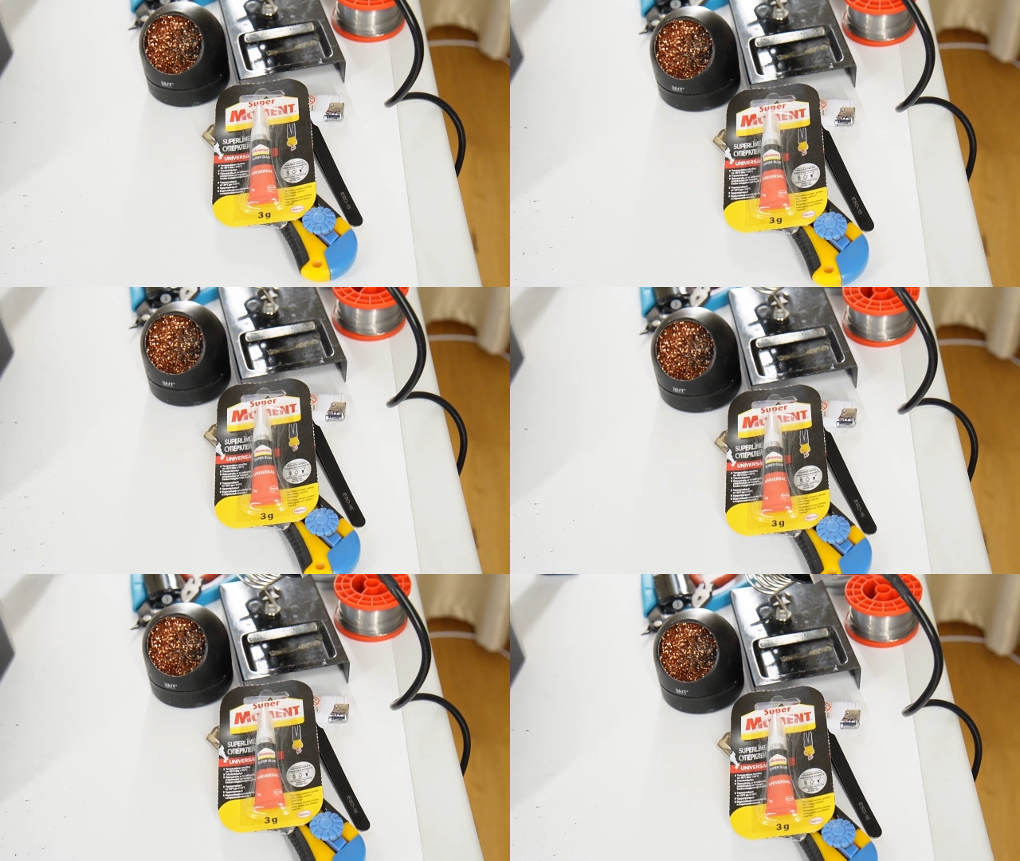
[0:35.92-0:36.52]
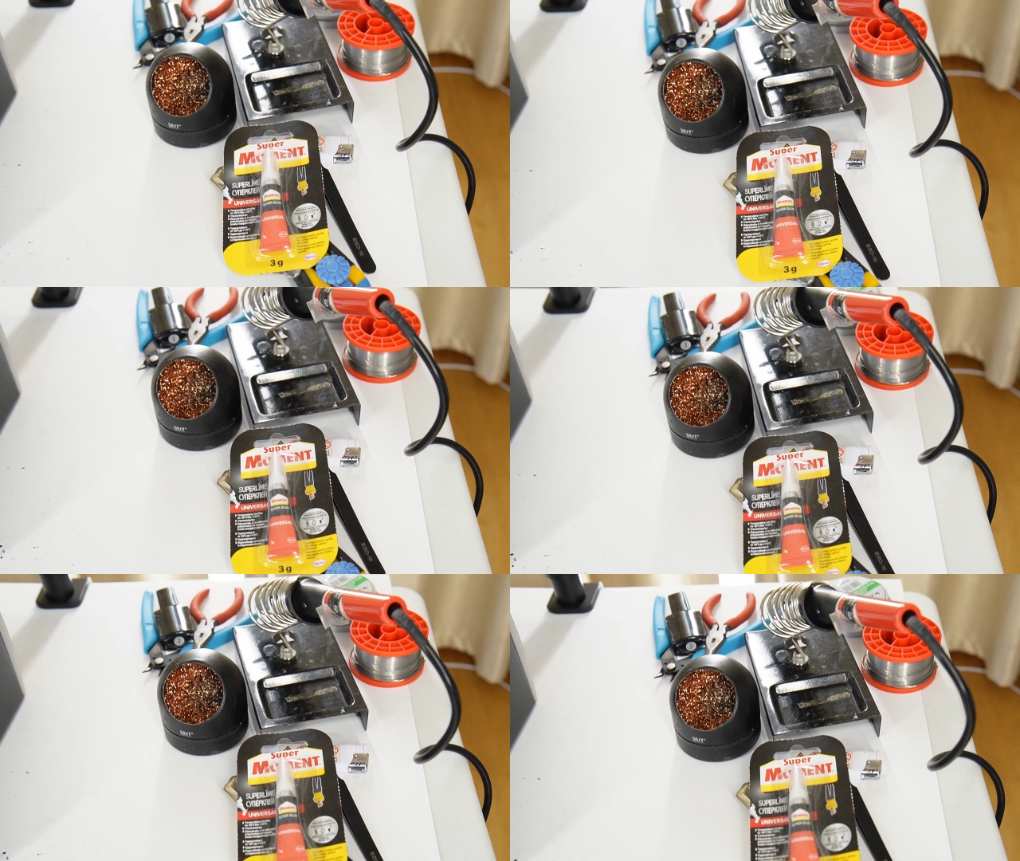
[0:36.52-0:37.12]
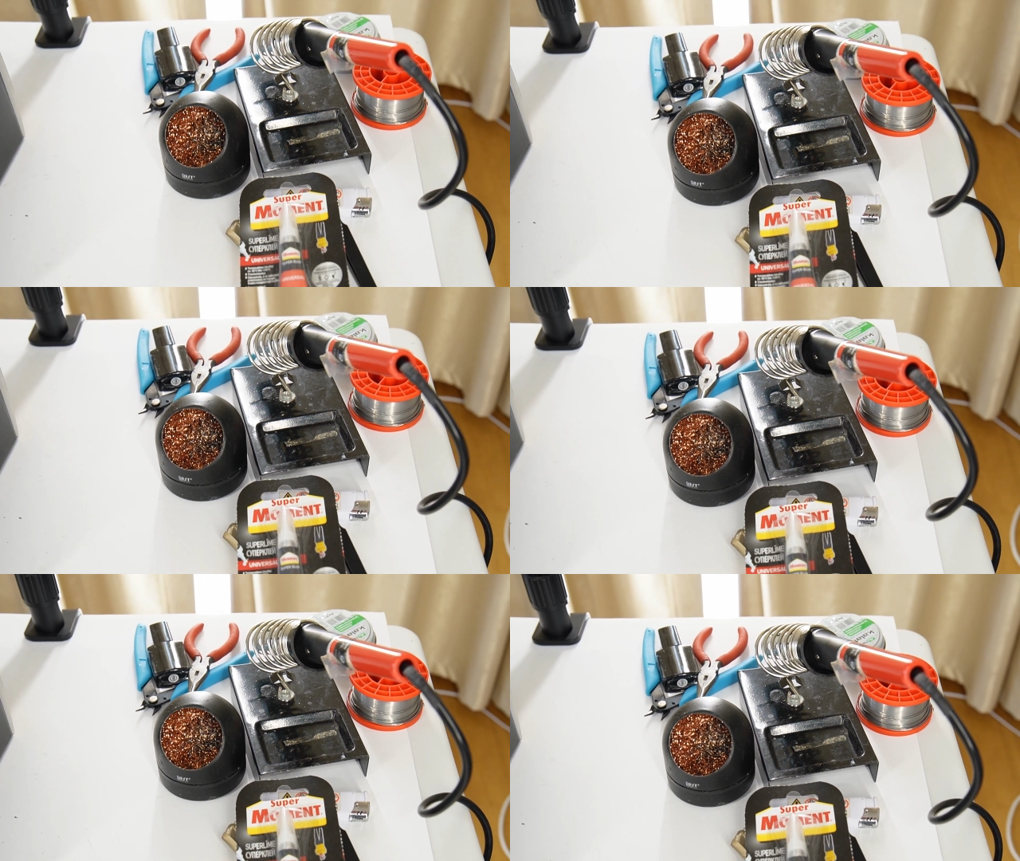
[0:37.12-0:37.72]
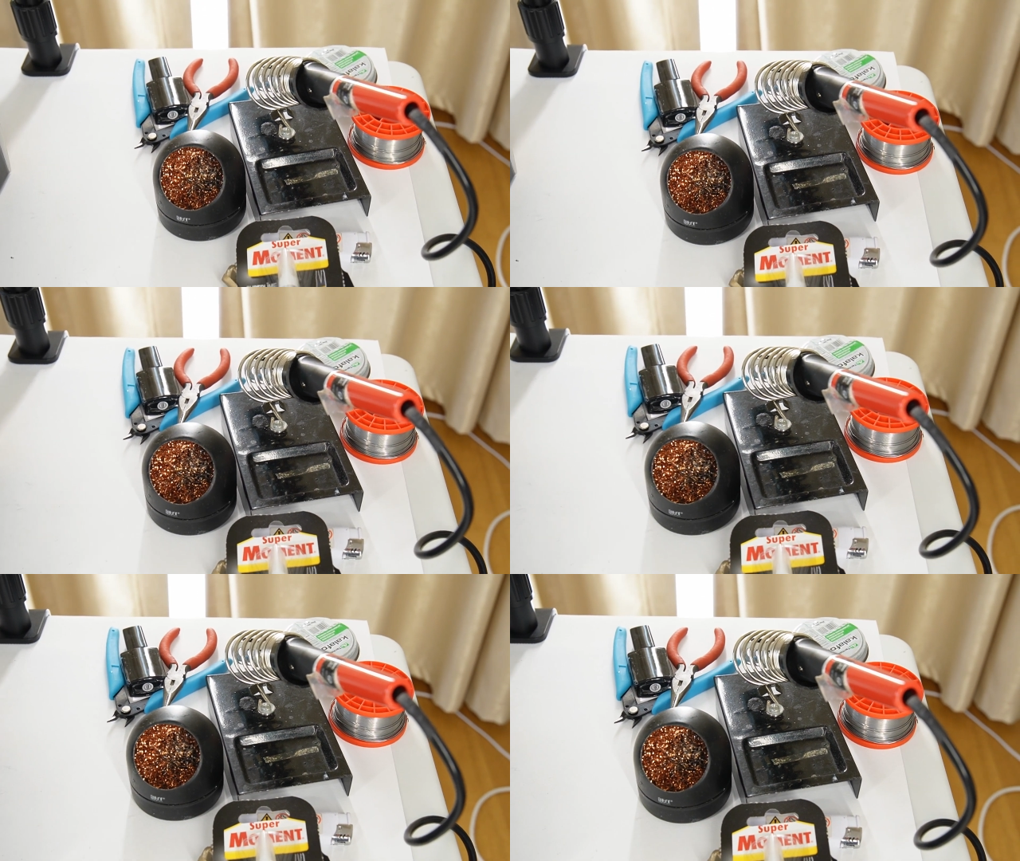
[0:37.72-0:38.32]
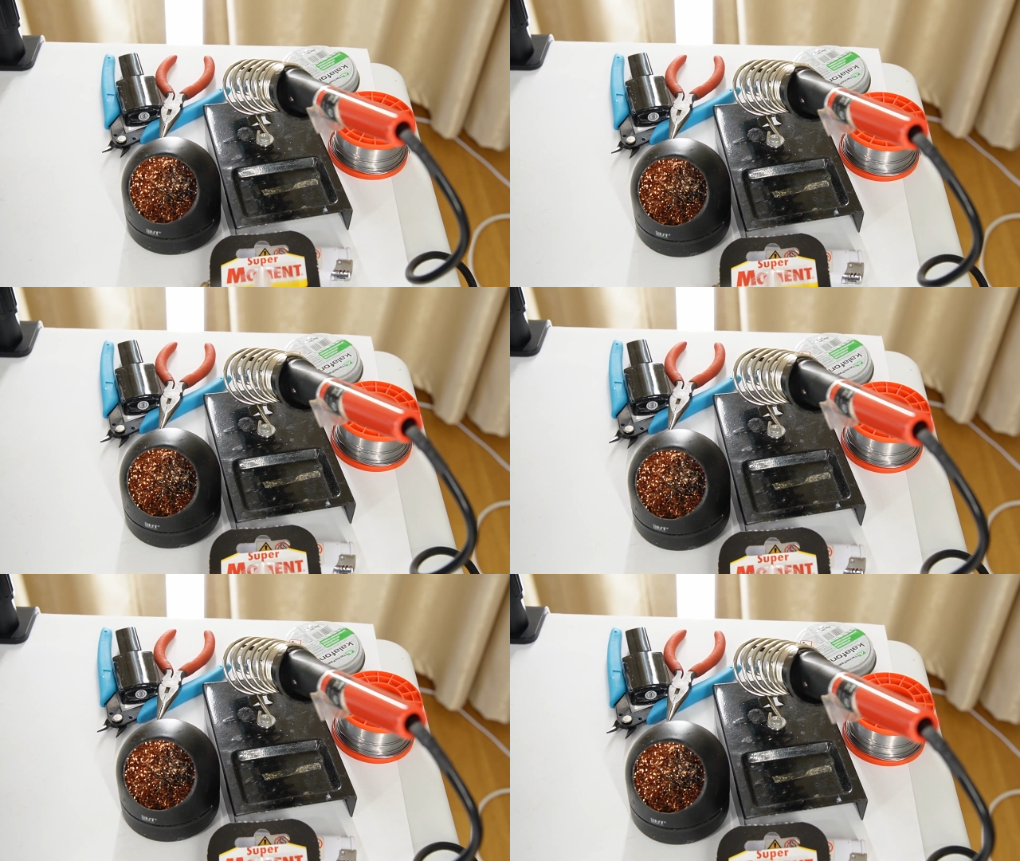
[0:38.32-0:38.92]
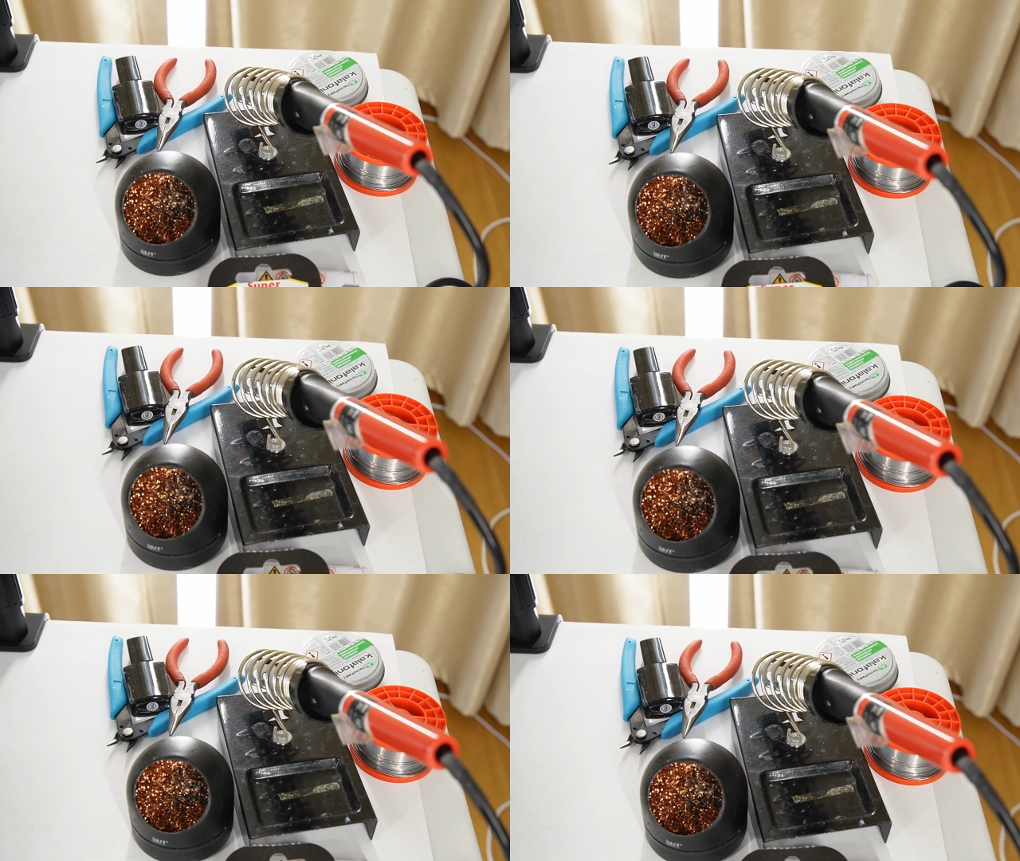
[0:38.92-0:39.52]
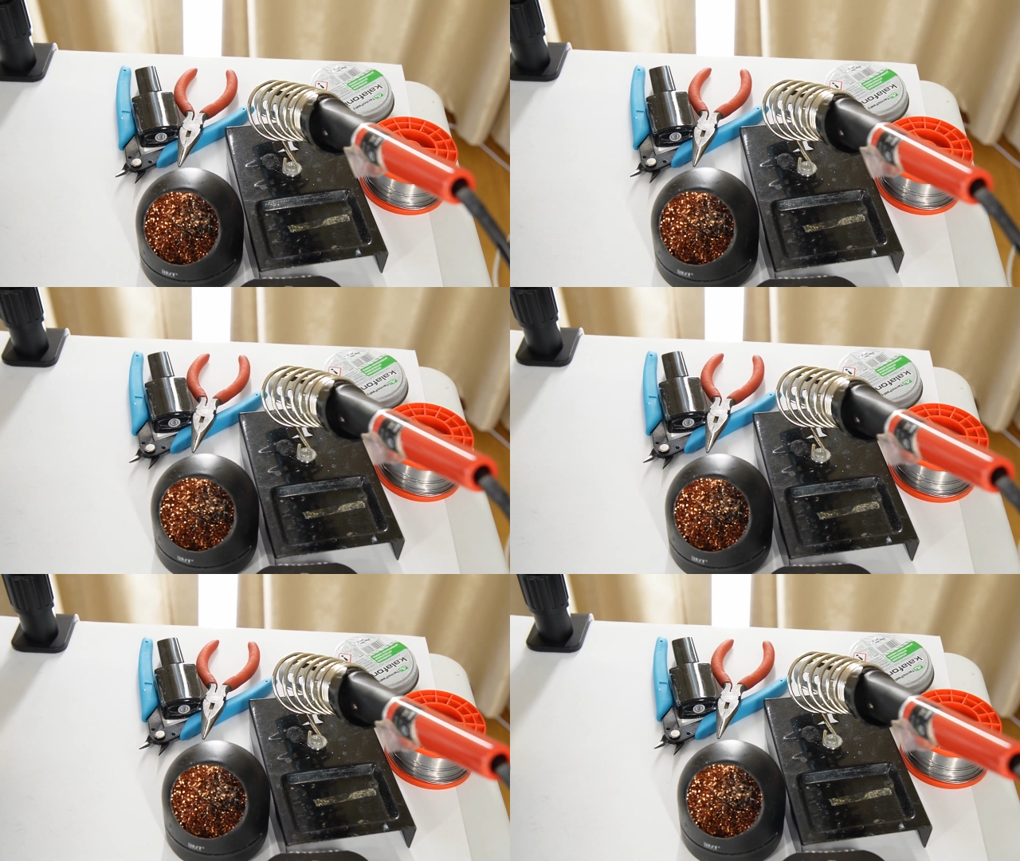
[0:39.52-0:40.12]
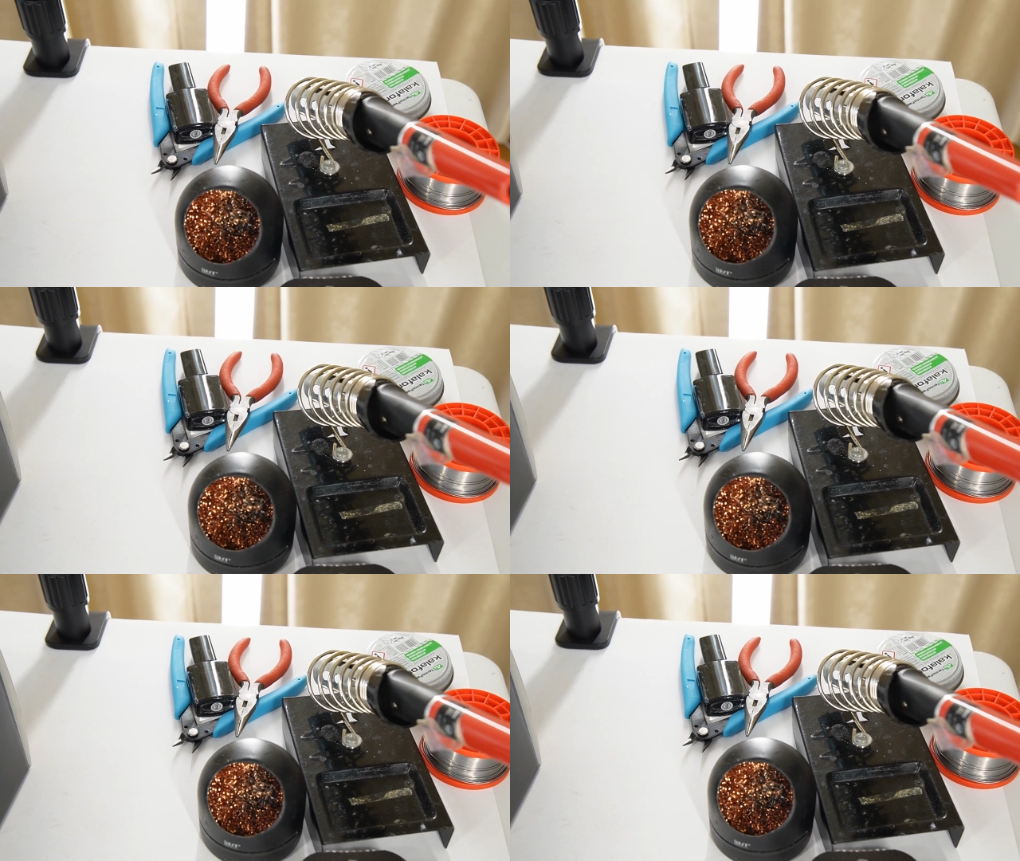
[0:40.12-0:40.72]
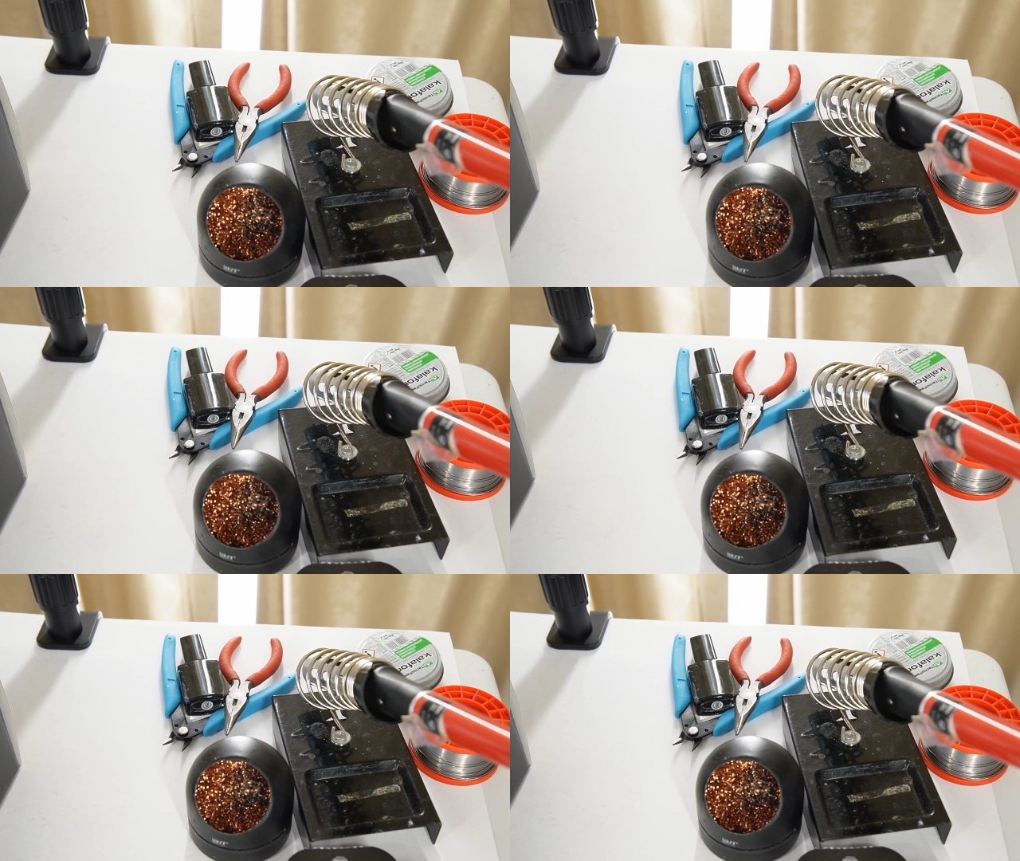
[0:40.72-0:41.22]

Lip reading: [unreadable: no face in view]